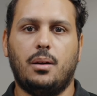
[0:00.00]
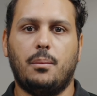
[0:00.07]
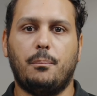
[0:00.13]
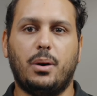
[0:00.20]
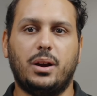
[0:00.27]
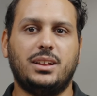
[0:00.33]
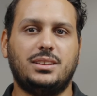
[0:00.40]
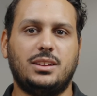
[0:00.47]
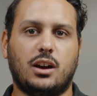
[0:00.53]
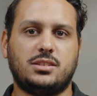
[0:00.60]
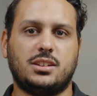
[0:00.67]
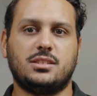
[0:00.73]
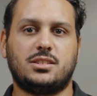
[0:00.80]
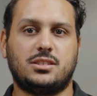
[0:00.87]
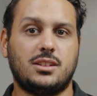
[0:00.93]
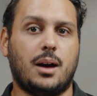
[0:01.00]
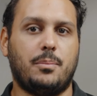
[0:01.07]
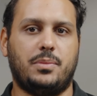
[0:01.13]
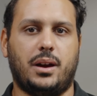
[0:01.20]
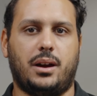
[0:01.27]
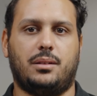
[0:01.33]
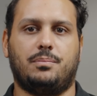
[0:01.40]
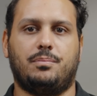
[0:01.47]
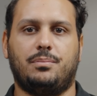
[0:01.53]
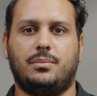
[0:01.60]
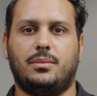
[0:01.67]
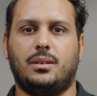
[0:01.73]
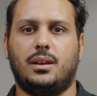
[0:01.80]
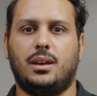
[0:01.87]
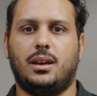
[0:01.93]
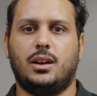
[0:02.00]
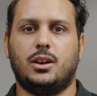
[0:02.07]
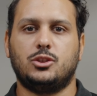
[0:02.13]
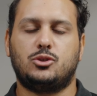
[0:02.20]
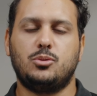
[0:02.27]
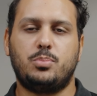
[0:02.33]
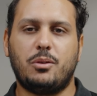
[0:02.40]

But it doesn't stop there. To